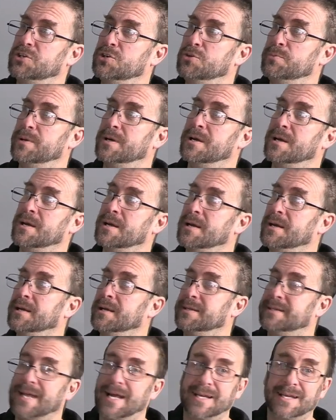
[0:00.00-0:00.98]
tube
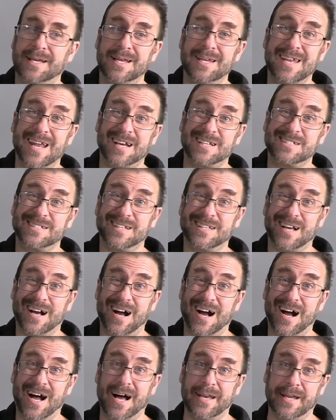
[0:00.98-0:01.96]
that connects to the
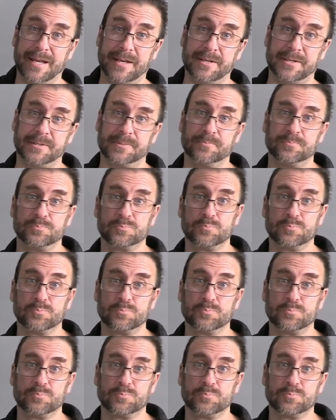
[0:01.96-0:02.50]
hot end.